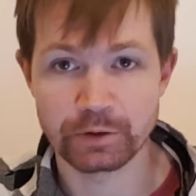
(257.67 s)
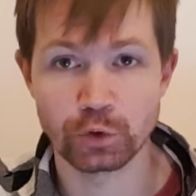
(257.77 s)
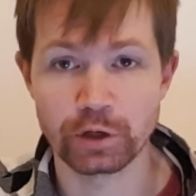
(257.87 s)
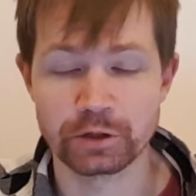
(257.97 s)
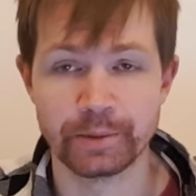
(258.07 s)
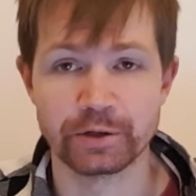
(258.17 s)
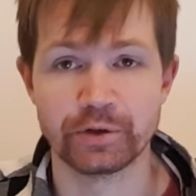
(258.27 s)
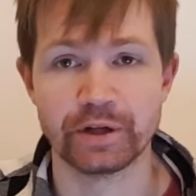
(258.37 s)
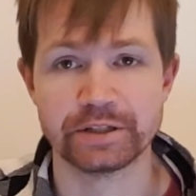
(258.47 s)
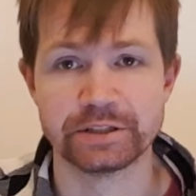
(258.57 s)
No doubt about
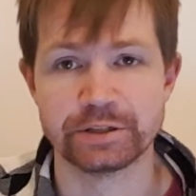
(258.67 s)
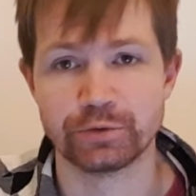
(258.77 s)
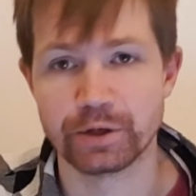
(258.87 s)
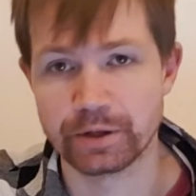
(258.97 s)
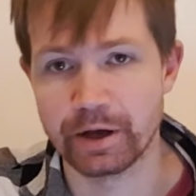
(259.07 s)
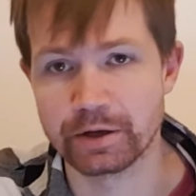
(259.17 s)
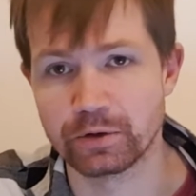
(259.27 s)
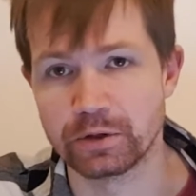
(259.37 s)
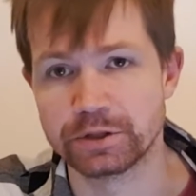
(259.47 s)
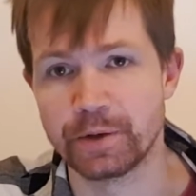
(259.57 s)
it, that it's a real high
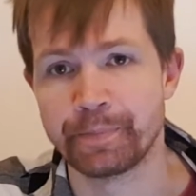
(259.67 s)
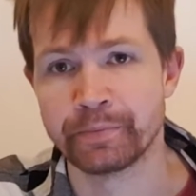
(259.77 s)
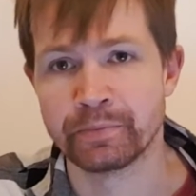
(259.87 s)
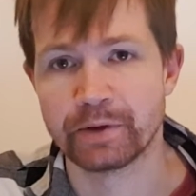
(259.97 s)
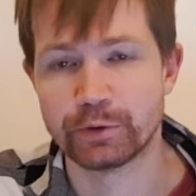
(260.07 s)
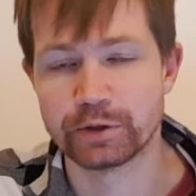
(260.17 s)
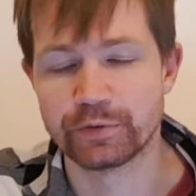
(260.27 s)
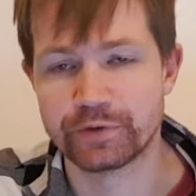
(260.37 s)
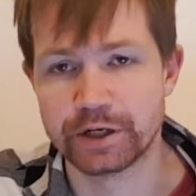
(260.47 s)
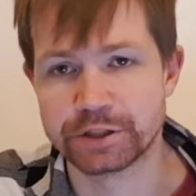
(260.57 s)
quality, real
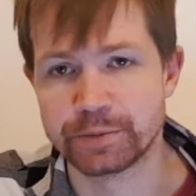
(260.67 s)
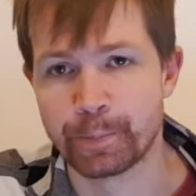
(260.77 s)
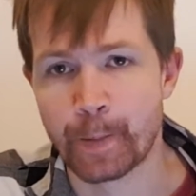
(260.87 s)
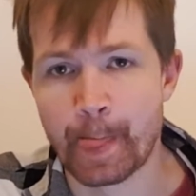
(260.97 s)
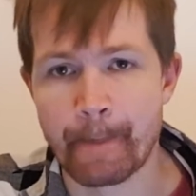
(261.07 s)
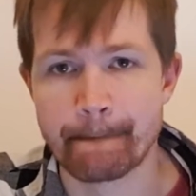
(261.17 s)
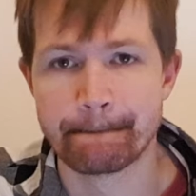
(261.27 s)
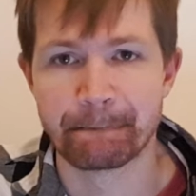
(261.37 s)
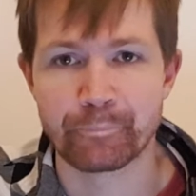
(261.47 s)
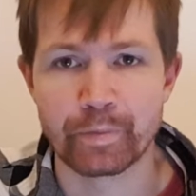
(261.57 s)
fresh
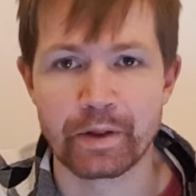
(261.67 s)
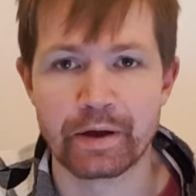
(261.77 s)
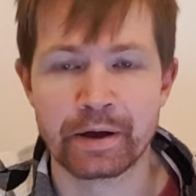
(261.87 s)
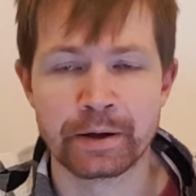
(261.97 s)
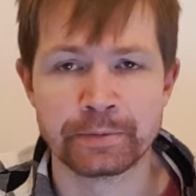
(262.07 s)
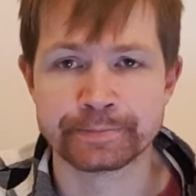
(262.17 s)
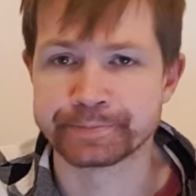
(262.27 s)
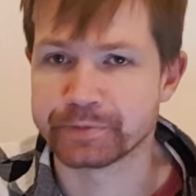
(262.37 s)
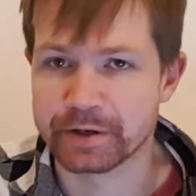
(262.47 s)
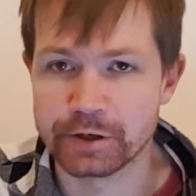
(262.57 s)
a
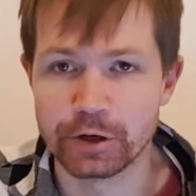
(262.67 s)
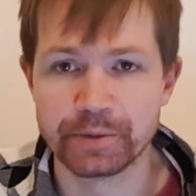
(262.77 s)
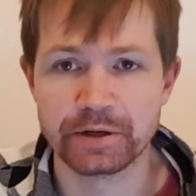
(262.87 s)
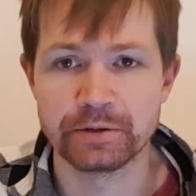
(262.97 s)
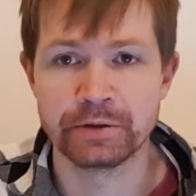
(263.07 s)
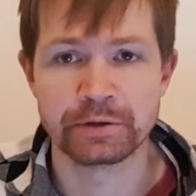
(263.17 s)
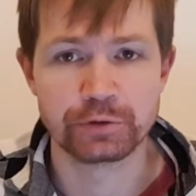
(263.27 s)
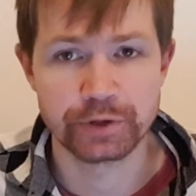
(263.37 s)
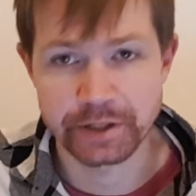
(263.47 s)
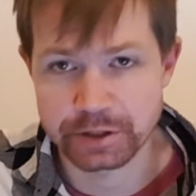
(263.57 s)
Kellerbier, and
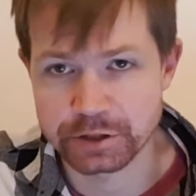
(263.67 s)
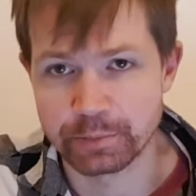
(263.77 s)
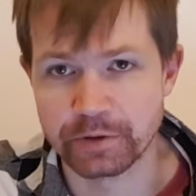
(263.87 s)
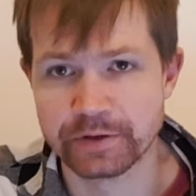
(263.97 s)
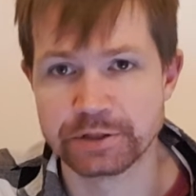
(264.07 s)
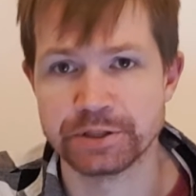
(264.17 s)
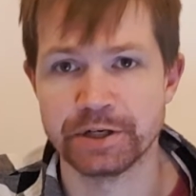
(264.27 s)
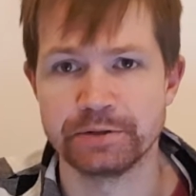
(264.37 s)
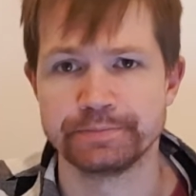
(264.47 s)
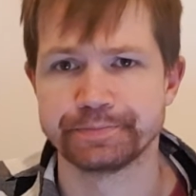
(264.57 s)
great example of the
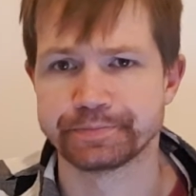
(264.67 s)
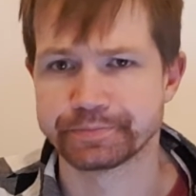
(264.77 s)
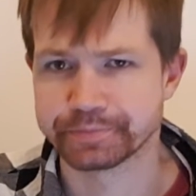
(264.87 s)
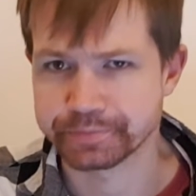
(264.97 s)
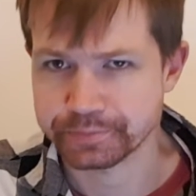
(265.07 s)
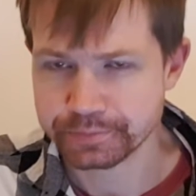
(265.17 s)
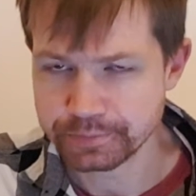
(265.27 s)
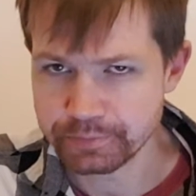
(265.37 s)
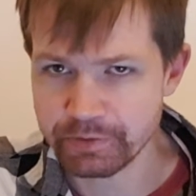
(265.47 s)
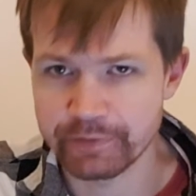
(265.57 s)
style.
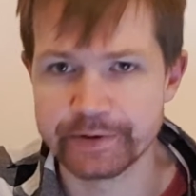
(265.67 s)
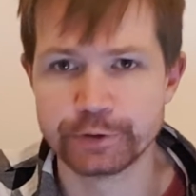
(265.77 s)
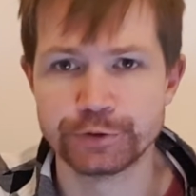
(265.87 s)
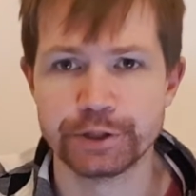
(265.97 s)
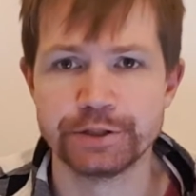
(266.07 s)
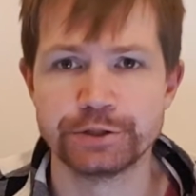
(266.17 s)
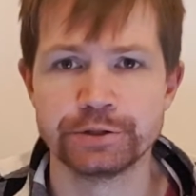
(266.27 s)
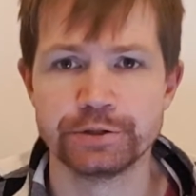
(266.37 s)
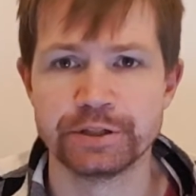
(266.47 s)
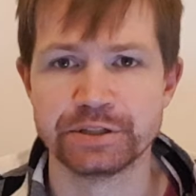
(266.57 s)
Very
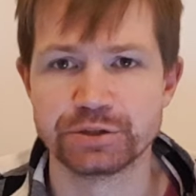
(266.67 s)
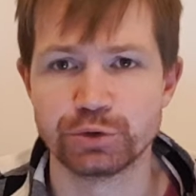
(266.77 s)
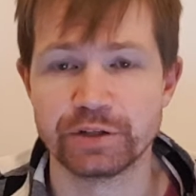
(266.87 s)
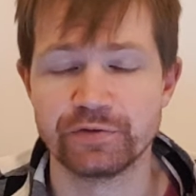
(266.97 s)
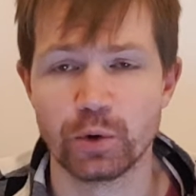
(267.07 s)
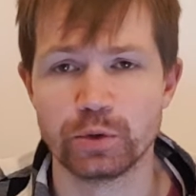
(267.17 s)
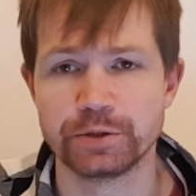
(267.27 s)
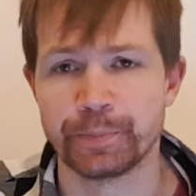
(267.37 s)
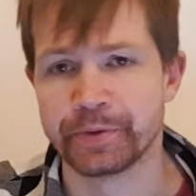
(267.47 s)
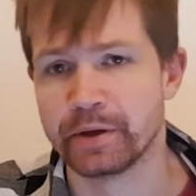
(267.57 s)
traditional and
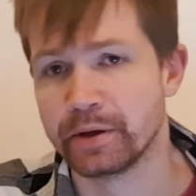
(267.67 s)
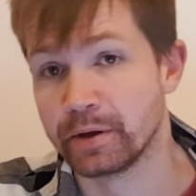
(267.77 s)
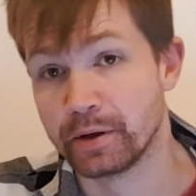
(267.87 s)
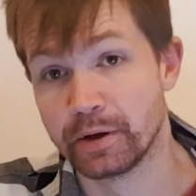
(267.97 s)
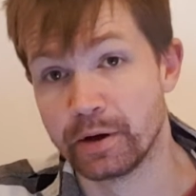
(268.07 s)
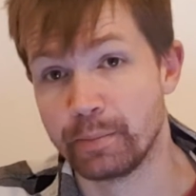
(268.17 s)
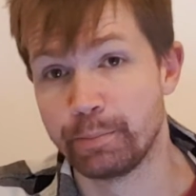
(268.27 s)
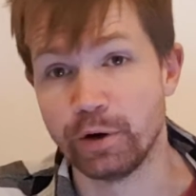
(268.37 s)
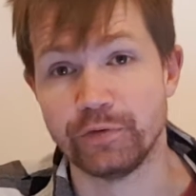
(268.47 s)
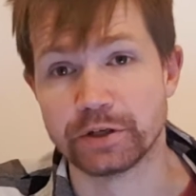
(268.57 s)
straightforward.
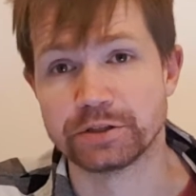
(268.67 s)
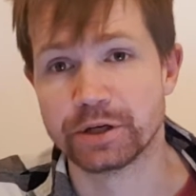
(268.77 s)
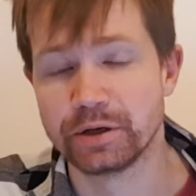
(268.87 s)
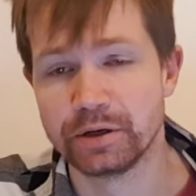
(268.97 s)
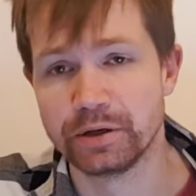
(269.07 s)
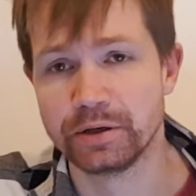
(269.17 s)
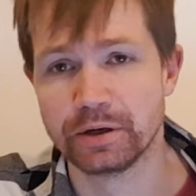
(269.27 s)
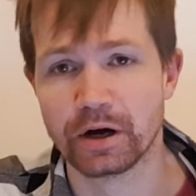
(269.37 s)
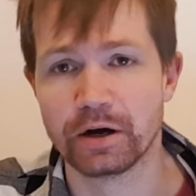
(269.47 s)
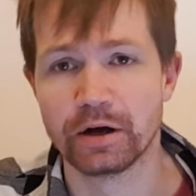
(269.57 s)
Perfect,
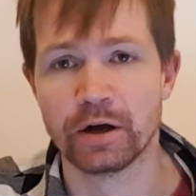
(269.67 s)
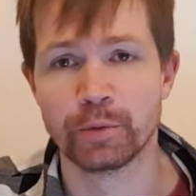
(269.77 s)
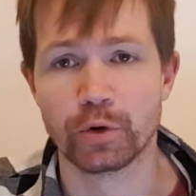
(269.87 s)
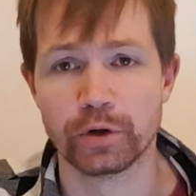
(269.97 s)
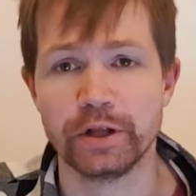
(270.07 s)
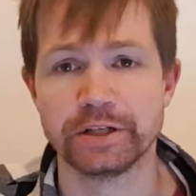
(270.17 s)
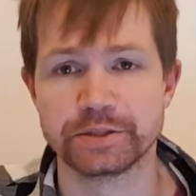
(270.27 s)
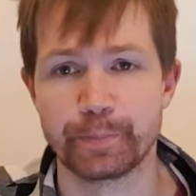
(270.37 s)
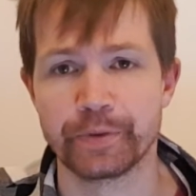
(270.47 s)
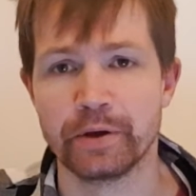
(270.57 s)
more or
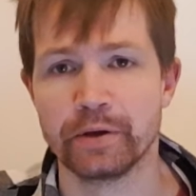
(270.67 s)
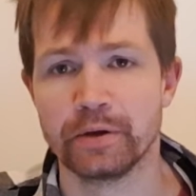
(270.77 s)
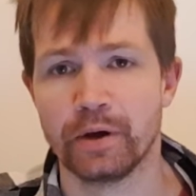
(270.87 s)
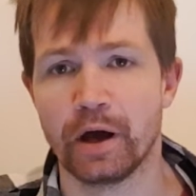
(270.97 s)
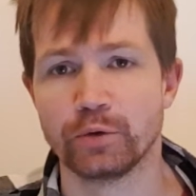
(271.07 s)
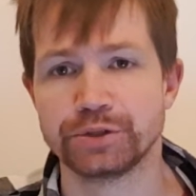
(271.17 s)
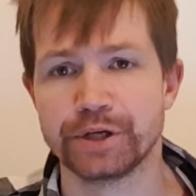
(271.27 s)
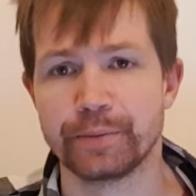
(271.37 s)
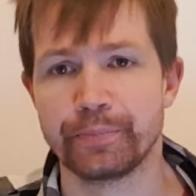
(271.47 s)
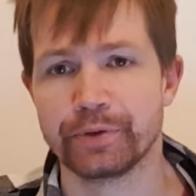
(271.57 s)
less, I would say.